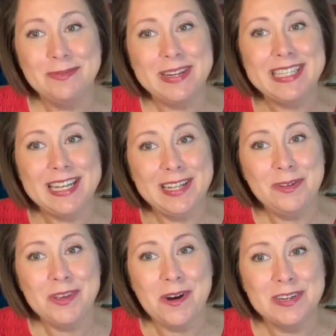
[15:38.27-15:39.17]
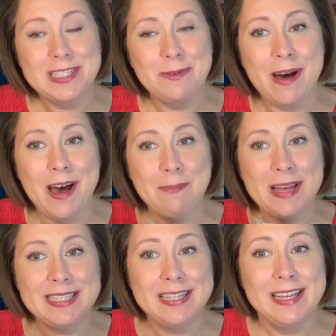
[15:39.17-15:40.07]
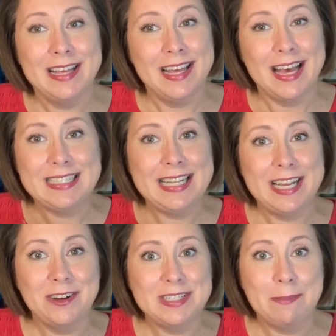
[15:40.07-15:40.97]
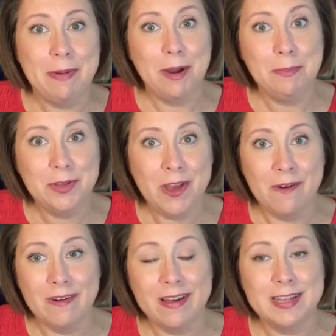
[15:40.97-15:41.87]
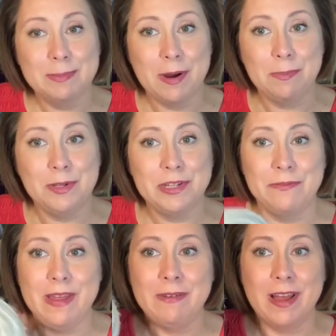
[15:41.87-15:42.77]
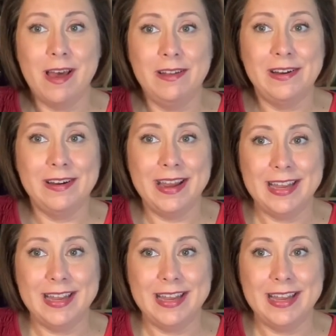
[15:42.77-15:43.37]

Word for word: We did a little yarn swap. I, I sent her some purple yarn because purple's her favorite color,